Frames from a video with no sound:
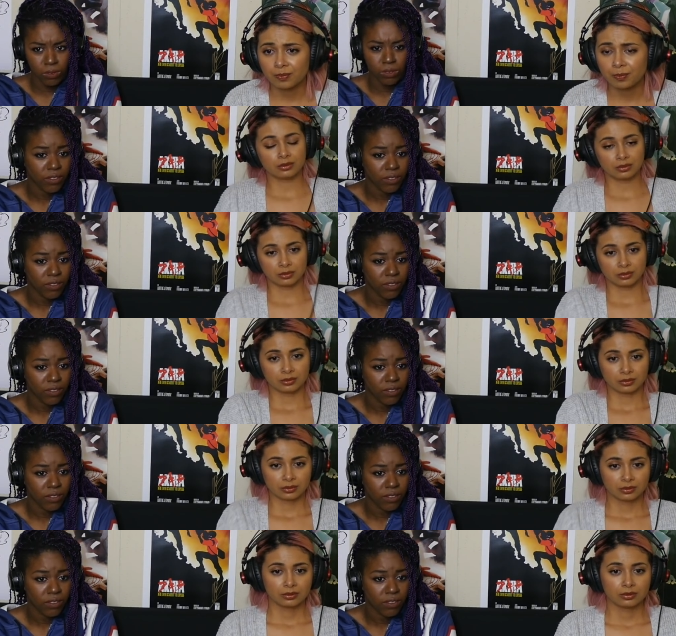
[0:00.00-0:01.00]

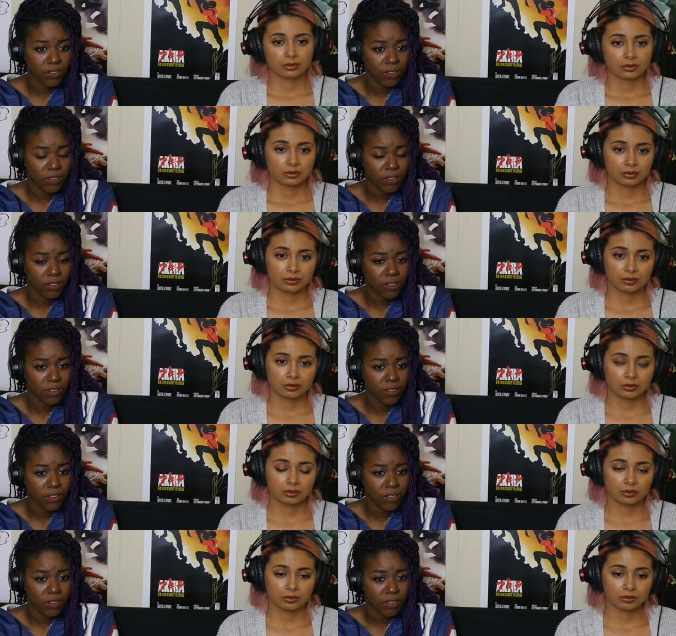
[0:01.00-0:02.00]

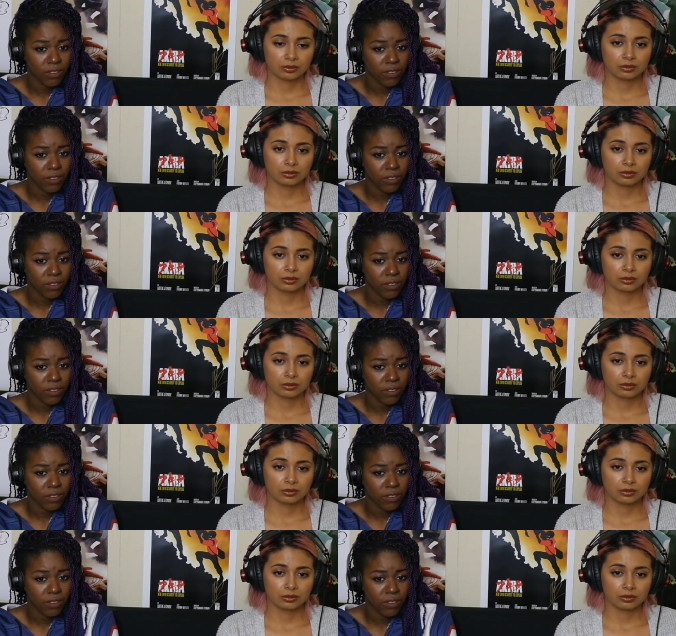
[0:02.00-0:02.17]
(no one is talking)